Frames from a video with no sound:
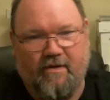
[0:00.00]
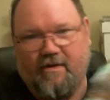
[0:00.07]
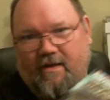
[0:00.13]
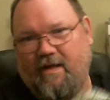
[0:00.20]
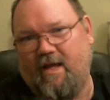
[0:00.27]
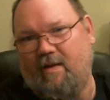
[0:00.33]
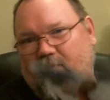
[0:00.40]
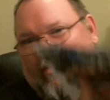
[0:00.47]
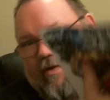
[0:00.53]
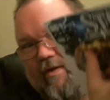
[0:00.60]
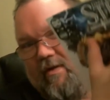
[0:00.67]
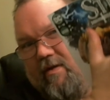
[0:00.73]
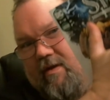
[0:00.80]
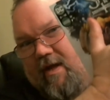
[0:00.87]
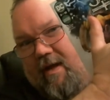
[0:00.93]
Can't put the
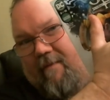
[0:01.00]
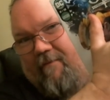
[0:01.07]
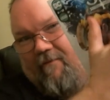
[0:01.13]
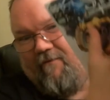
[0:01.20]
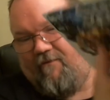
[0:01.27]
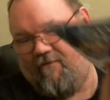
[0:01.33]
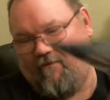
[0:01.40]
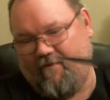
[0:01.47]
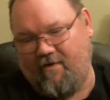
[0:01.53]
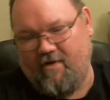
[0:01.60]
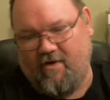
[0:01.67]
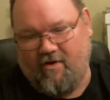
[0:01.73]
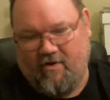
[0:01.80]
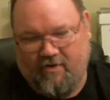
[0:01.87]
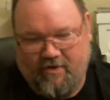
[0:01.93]
same...
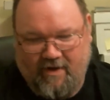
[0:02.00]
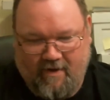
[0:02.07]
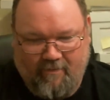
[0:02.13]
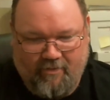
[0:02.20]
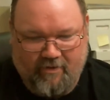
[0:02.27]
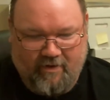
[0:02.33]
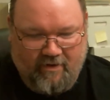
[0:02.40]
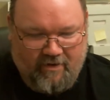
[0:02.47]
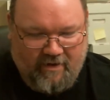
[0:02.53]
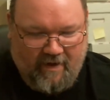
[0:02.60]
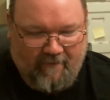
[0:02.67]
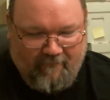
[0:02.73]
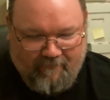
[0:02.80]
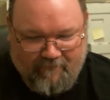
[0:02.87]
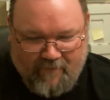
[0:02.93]
Oh, yeah, put the
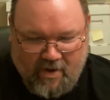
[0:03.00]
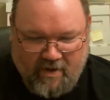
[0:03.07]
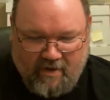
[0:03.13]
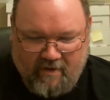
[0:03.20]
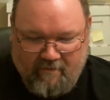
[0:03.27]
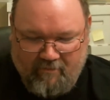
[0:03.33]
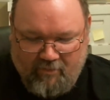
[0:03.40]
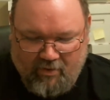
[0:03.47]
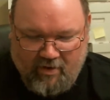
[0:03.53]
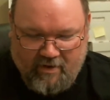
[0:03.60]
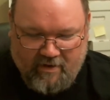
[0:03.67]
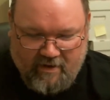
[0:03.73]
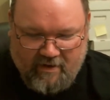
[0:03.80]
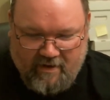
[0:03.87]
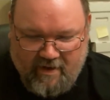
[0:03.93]
same fucking
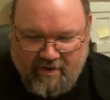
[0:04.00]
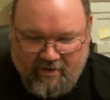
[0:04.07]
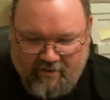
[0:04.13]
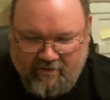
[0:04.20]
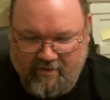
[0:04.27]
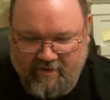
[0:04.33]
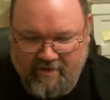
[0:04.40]
books in there.